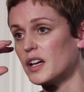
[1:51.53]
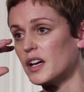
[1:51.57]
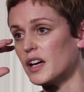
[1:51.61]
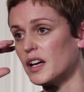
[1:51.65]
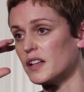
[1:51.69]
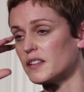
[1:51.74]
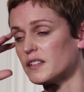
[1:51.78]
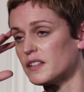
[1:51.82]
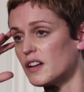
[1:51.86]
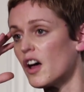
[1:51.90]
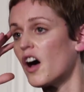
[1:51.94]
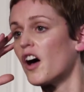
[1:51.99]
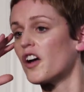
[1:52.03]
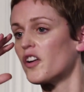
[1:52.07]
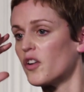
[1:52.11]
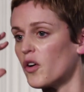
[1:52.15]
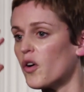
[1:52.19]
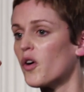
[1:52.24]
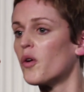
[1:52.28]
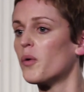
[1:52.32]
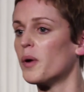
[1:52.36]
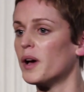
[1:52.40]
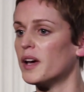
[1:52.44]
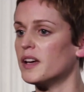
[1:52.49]
it's not
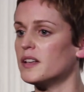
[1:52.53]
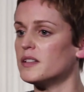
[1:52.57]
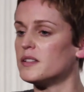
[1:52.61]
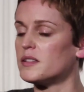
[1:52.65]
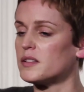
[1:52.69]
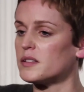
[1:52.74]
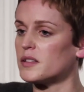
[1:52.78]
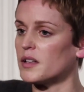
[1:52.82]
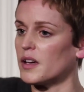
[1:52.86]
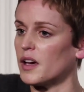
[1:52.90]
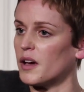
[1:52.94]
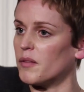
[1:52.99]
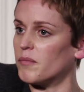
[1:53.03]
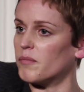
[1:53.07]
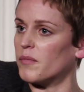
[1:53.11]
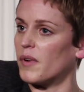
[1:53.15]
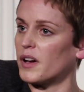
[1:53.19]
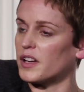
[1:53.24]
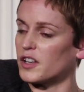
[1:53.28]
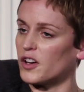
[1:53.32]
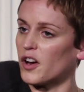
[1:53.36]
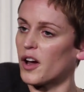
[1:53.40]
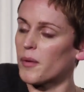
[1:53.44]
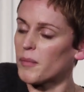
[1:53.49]
always,
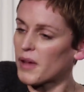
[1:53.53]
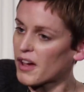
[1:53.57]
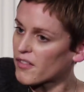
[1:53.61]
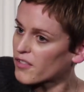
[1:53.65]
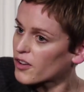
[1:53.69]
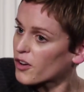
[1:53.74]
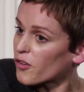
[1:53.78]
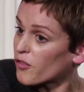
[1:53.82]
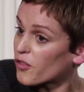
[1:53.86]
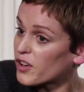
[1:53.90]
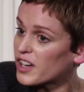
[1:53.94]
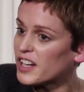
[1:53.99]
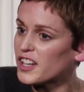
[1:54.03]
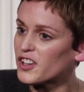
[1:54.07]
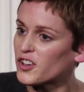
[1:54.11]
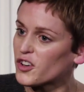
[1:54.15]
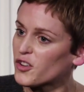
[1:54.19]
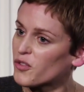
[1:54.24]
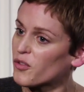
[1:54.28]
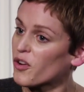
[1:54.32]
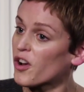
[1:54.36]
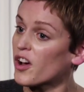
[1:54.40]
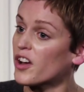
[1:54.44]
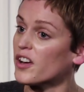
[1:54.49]
you know, I'm having a really
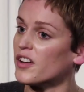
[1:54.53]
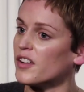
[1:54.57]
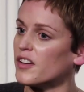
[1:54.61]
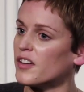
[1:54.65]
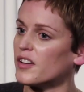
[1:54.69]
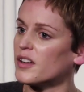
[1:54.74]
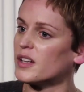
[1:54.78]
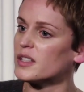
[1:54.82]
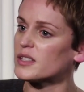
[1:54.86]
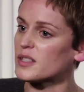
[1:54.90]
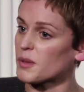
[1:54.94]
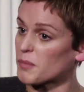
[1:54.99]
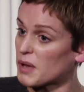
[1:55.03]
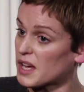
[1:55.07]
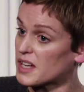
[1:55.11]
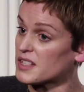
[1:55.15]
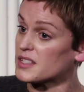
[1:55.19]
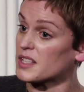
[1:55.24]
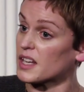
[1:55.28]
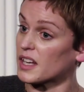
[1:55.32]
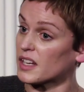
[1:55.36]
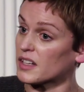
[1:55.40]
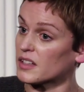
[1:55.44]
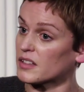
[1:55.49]
good run. It's
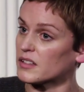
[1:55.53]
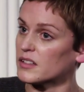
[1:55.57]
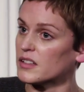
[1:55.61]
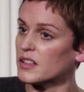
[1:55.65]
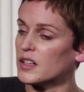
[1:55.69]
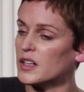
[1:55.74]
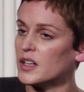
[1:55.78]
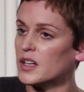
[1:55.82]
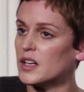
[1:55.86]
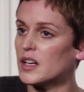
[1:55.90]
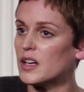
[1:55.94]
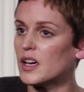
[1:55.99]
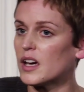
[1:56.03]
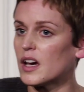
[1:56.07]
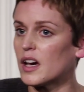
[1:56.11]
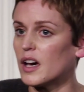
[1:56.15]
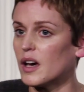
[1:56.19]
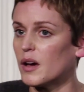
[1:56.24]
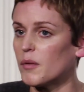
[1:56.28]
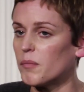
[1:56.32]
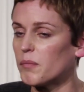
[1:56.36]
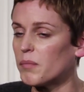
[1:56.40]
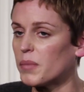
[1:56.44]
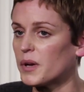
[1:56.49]
amazing,
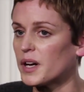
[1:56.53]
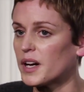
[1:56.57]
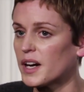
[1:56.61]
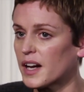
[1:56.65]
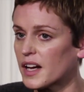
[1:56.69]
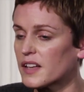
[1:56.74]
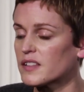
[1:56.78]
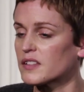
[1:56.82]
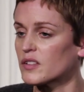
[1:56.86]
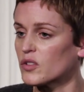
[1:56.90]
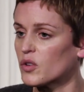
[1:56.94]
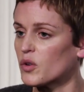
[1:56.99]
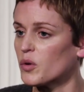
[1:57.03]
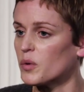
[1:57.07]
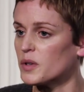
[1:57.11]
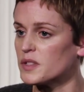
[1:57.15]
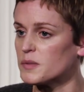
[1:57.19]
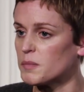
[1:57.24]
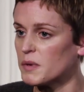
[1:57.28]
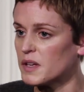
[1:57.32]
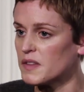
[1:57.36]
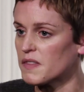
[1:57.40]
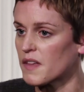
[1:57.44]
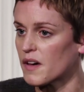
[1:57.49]
but it hasn't
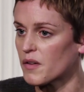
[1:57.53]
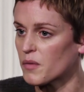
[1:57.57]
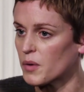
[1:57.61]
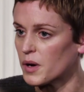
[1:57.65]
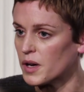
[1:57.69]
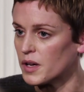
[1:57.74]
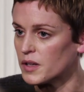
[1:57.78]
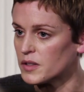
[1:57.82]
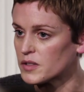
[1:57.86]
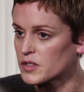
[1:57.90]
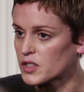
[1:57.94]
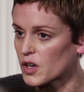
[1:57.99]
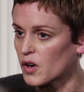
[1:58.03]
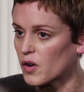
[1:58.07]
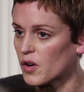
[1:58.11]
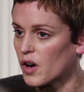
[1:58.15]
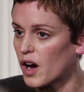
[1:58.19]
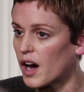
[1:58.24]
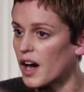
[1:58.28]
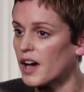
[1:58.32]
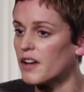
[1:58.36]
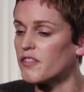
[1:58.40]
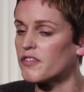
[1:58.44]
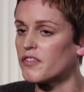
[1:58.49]
always been that way.
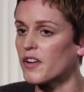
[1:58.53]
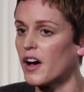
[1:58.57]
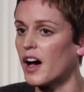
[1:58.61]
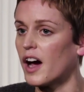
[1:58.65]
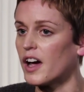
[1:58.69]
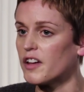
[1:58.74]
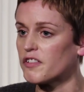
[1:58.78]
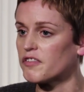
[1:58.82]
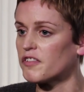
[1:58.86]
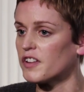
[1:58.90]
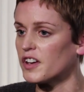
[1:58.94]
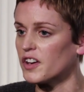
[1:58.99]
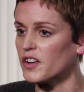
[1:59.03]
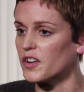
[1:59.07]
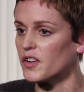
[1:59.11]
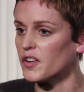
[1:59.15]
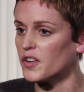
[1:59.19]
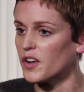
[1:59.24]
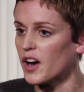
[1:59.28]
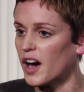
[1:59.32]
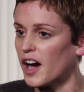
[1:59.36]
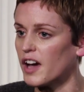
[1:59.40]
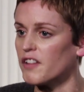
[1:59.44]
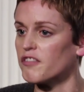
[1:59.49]
So I
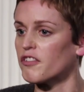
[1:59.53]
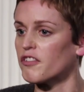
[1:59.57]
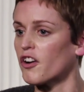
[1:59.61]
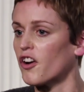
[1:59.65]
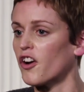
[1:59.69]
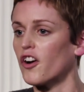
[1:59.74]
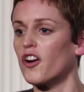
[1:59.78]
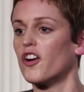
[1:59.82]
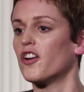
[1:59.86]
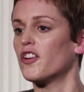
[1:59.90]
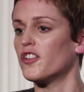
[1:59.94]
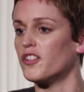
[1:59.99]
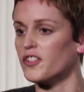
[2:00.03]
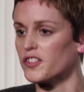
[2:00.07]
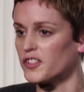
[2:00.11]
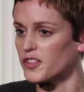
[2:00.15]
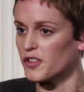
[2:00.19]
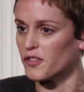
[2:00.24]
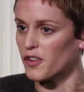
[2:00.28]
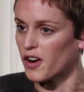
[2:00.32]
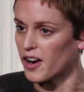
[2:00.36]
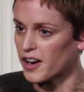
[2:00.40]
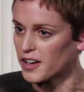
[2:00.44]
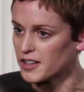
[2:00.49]
feel I've earned
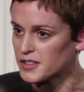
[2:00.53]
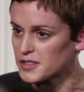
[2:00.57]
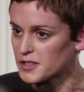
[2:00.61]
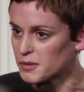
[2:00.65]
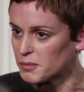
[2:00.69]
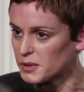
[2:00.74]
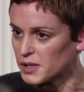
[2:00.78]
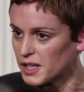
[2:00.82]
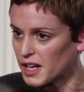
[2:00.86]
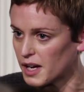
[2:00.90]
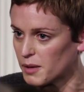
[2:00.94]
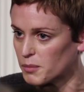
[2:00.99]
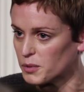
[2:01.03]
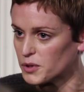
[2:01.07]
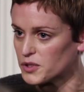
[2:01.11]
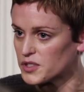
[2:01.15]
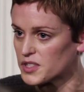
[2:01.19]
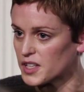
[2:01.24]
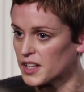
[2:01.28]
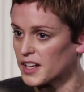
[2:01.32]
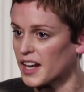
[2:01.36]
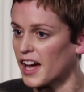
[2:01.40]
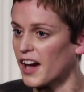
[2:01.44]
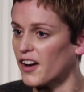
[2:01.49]
the right to be able
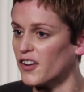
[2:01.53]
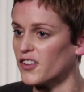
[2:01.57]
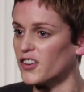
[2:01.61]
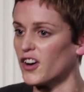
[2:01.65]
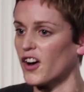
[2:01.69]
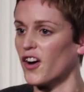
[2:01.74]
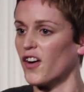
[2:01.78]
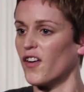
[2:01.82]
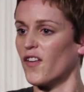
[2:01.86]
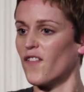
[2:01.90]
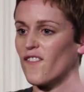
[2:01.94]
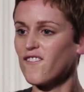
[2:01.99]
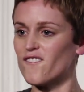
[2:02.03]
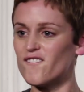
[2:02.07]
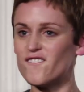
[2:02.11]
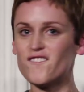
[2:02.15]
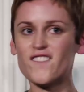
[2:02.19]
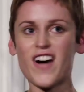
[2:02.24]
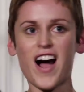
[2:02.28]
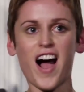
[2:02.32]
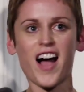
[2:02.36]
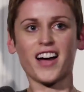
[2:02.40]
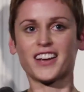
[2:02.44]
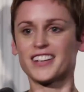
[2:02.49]
to now go,
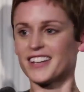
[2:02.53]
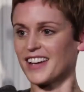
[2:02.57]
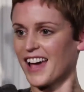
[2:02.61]
fuck